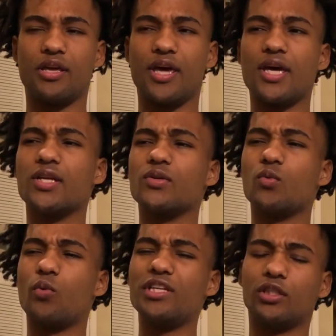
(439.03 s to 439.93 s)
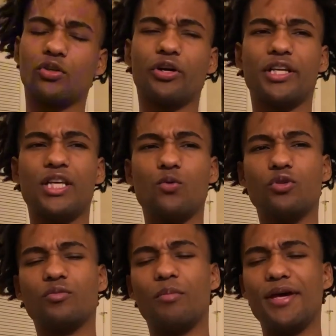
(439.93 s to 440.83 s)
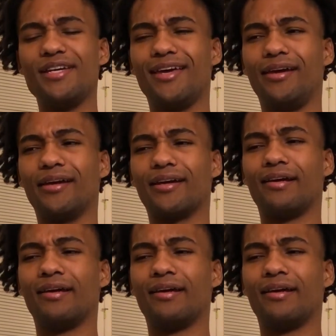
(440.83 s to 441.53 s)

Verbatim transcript: And when he started, he was making